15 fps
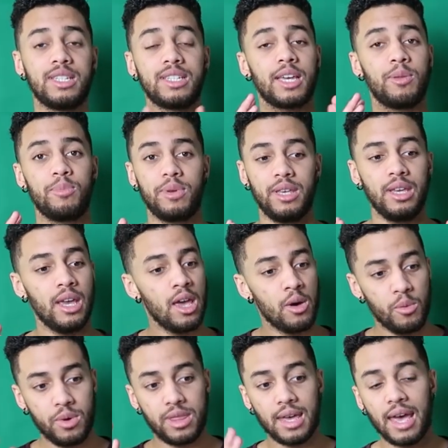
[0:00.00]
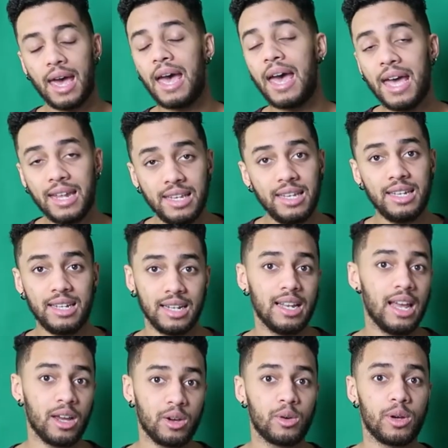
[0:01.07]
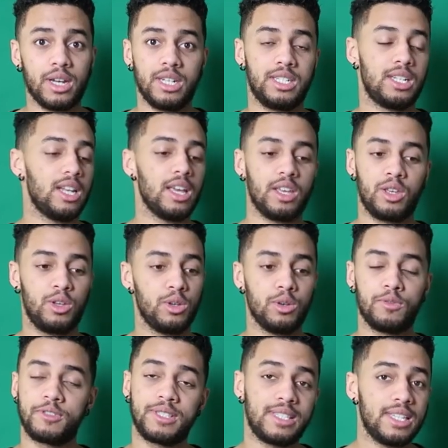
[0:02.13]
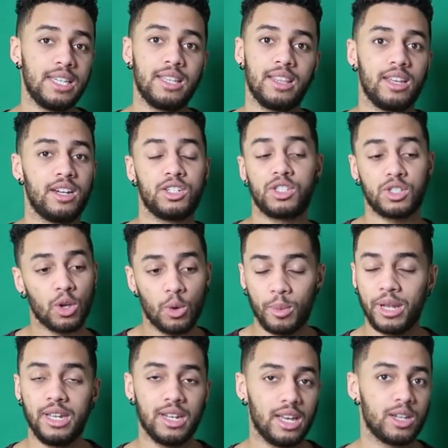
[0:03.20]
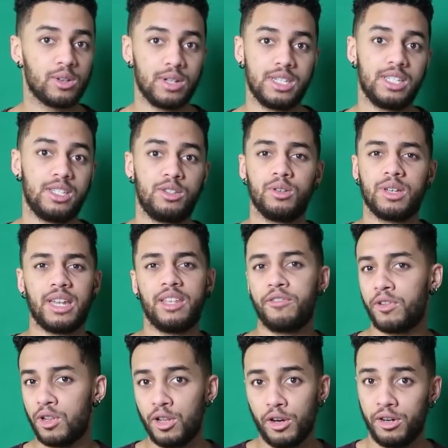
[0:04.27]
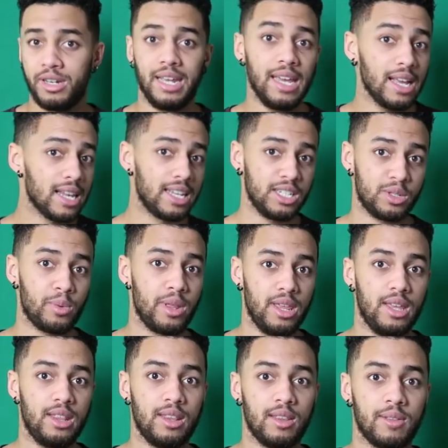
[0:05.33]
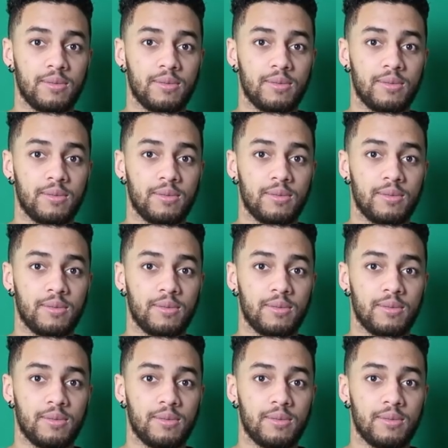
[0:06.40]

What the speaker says: It can be with any language, like you've seen, there are so many languages. You can even learn English with it.